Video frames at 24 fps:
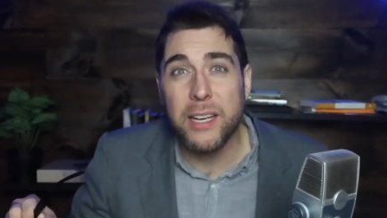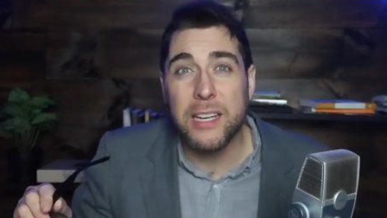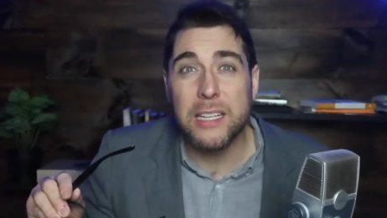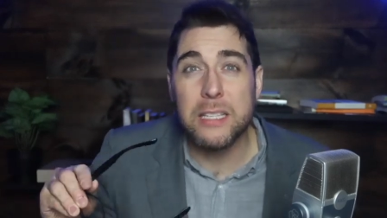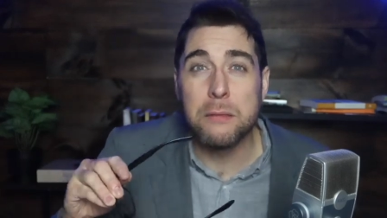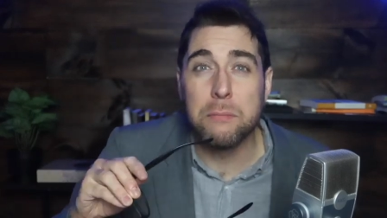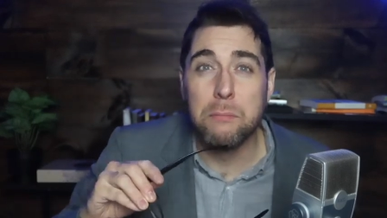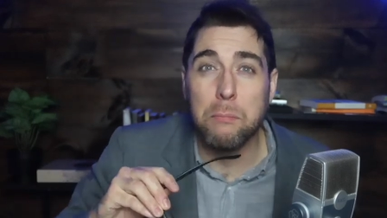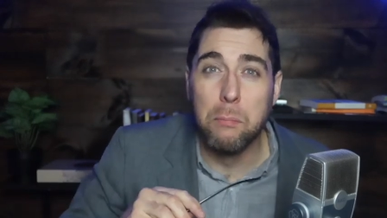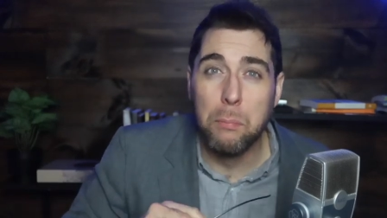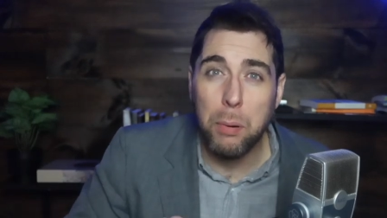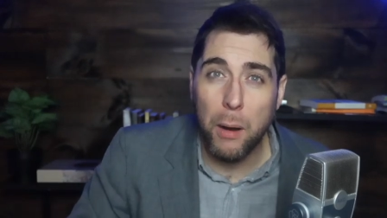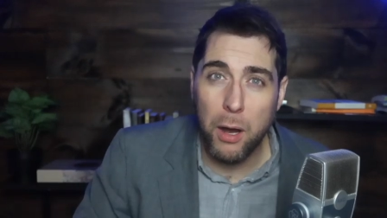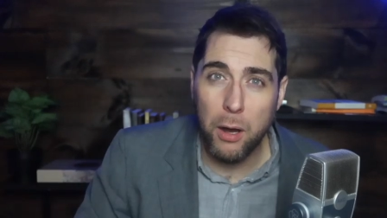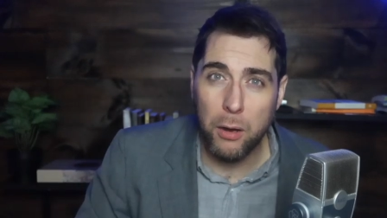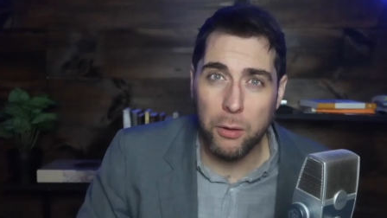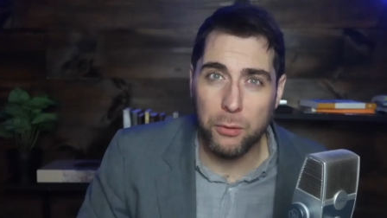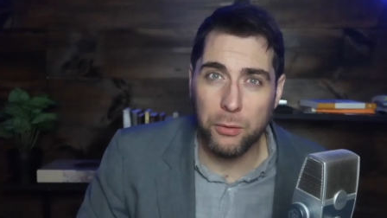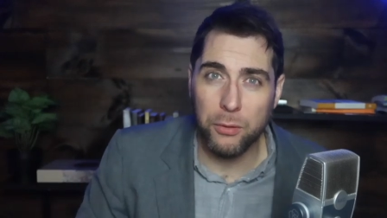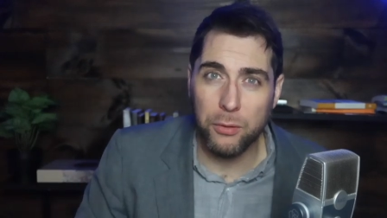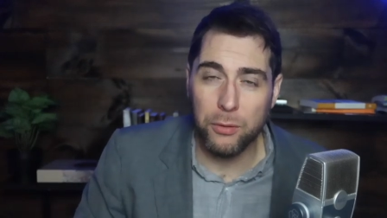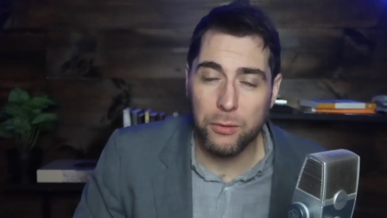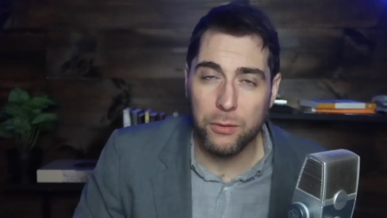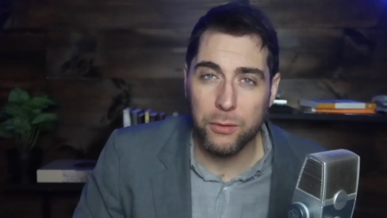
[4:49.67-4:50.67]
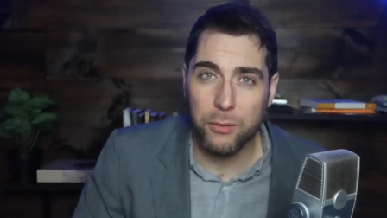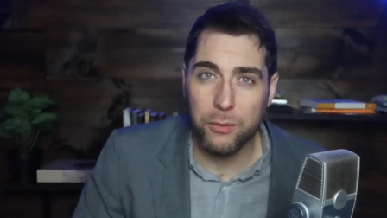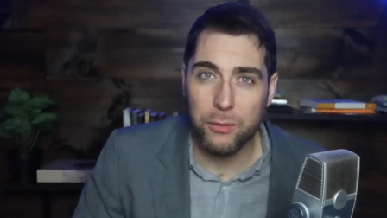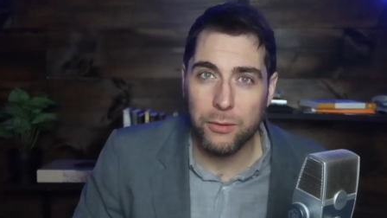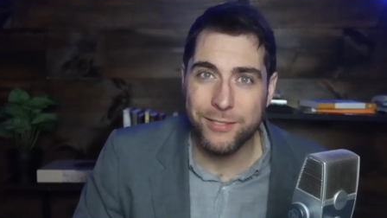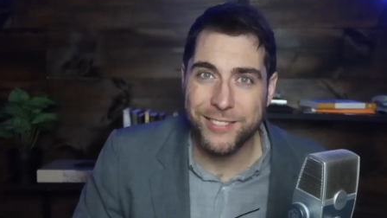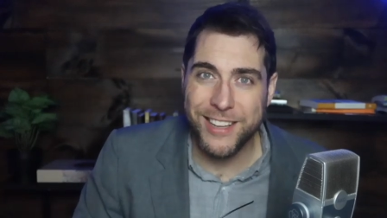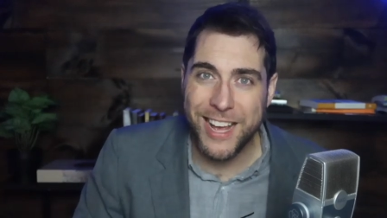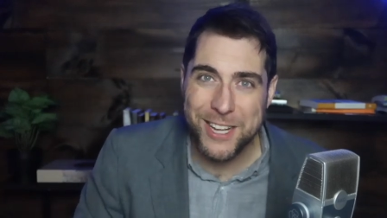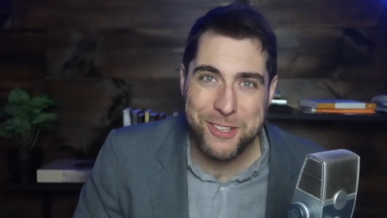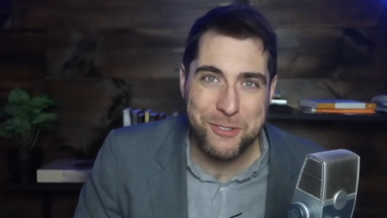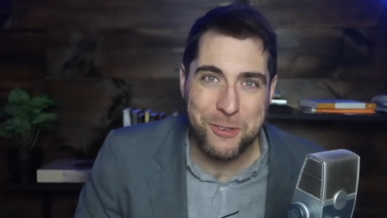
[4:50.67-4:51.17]
It's both.
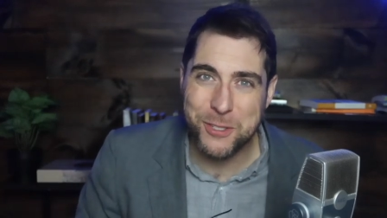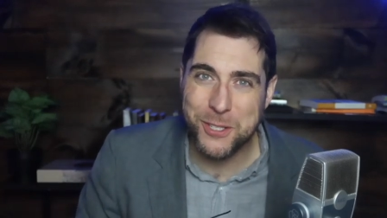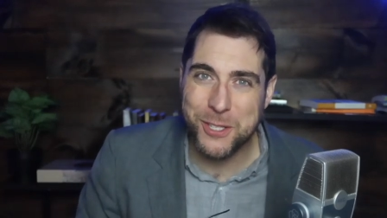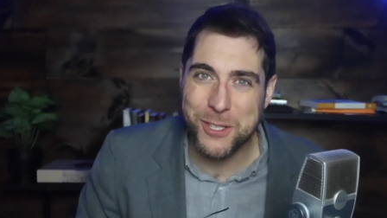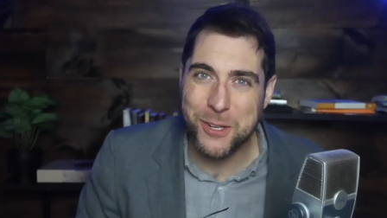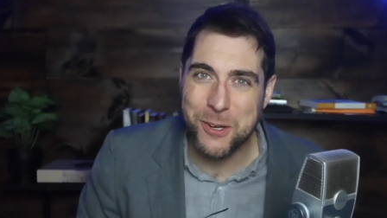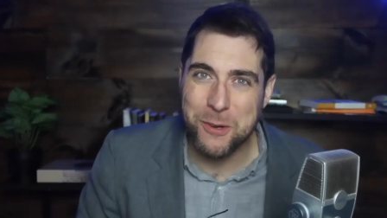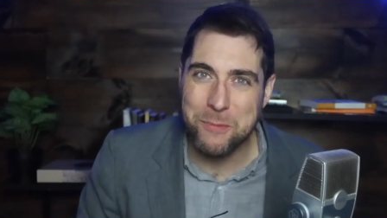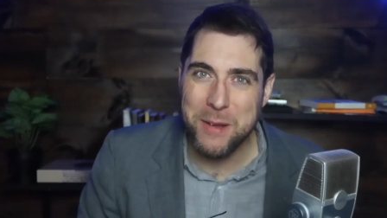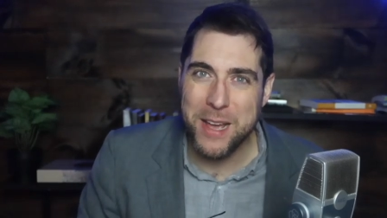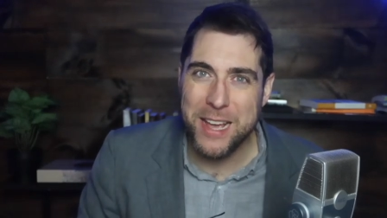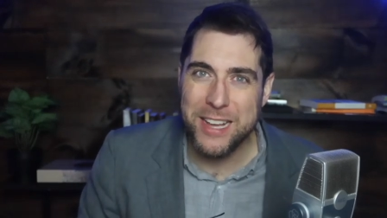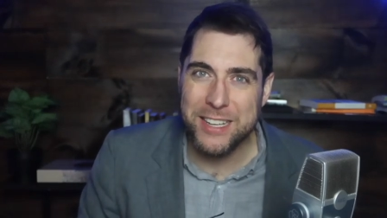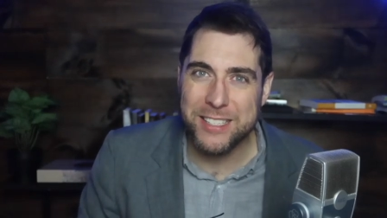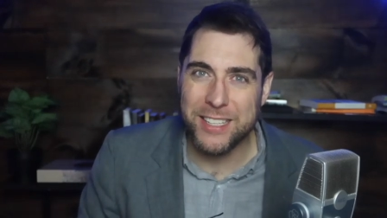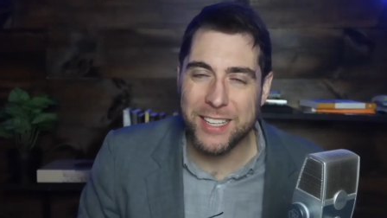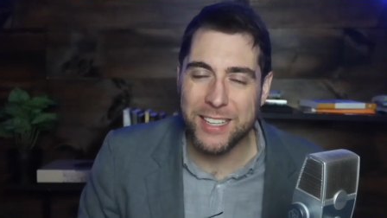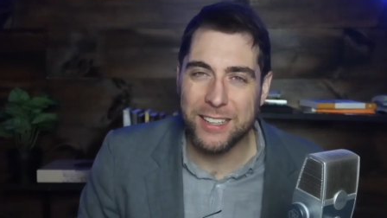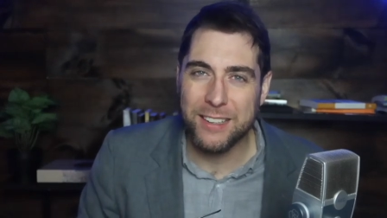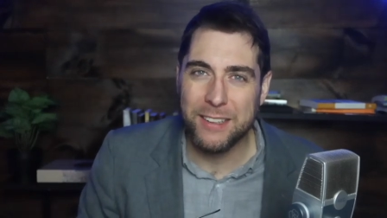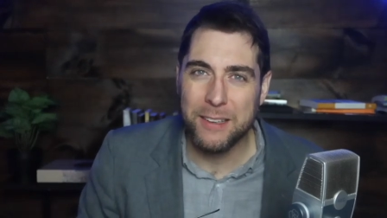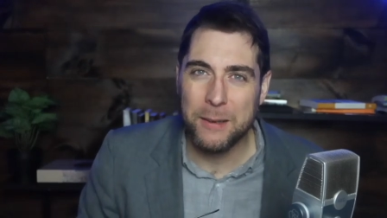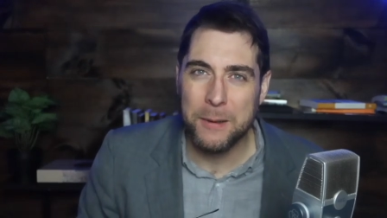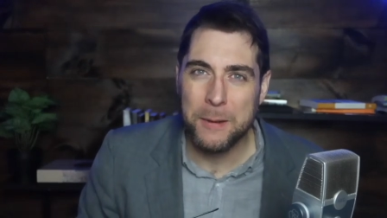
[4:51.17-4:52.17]
That's what's so amazing.